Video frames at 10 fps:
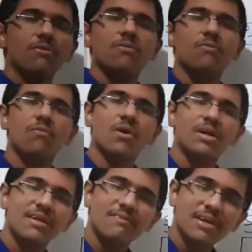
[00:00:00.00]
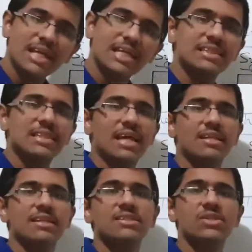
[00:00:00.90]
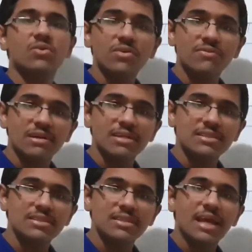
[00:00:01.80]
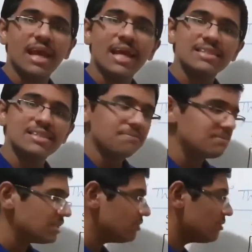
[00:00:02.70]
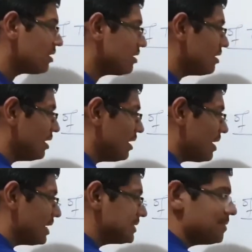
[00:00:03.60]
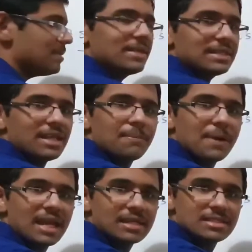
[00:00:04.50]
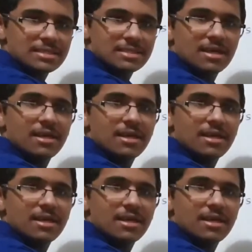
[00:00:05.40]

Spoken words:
whatever is there in this universe except your experimental apparatus,